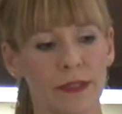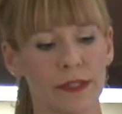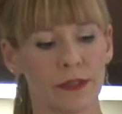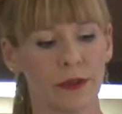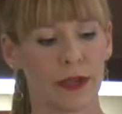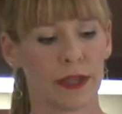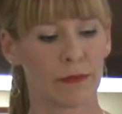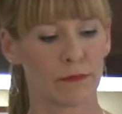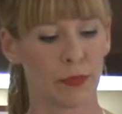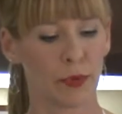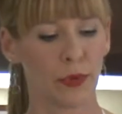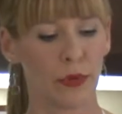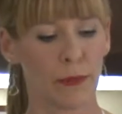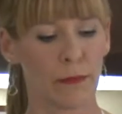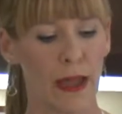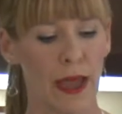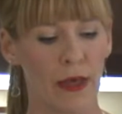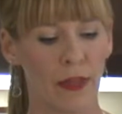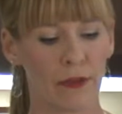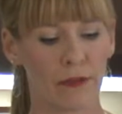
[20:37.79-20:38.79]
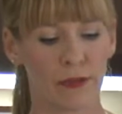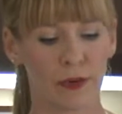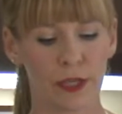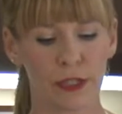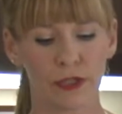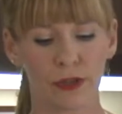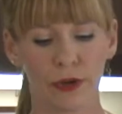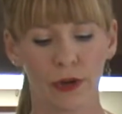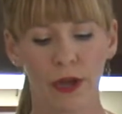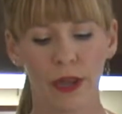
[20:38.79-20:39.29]
So I can pull them out of the
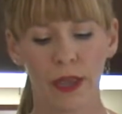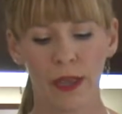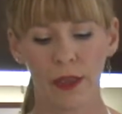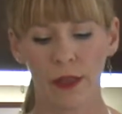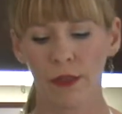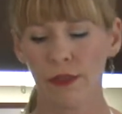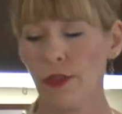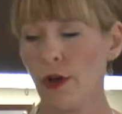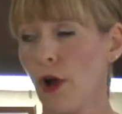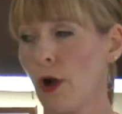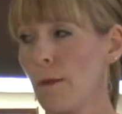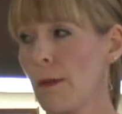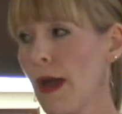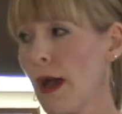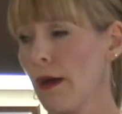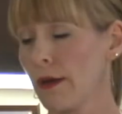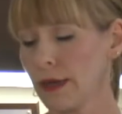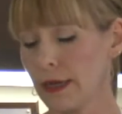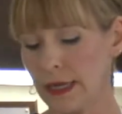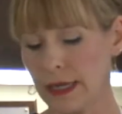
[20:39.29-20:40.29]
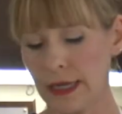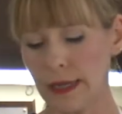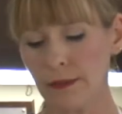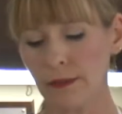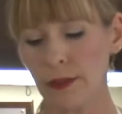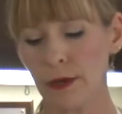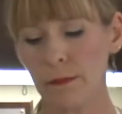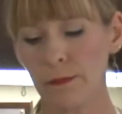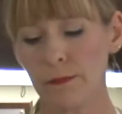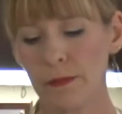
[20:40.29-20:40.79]
freezer, thaw them out, and
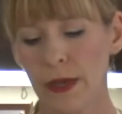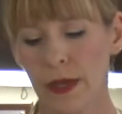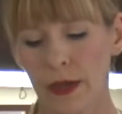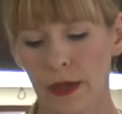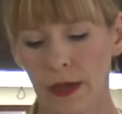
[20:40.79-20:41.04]
eat them